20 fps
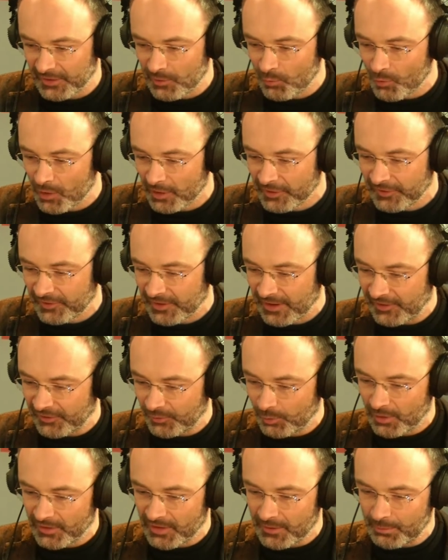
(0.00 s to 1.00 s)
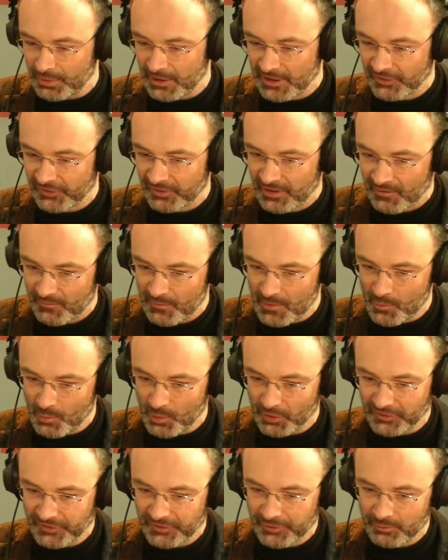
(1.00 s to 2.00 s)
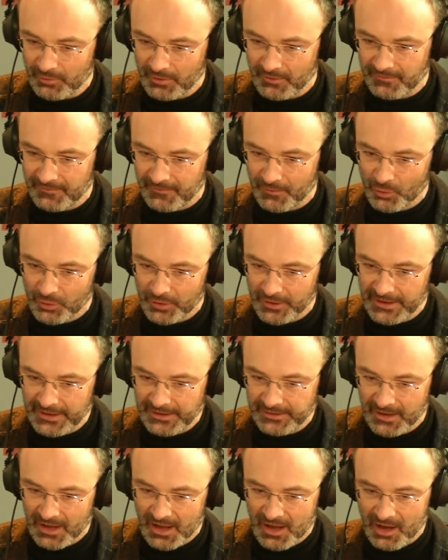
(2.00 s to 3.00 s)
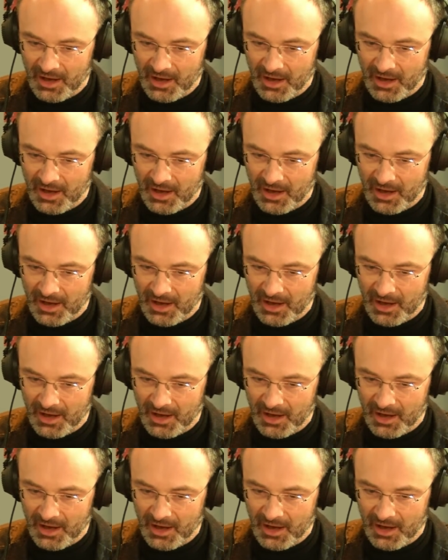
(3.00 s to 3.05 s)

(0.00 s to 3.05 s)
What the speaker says: In one sense, what the British government wants to avoid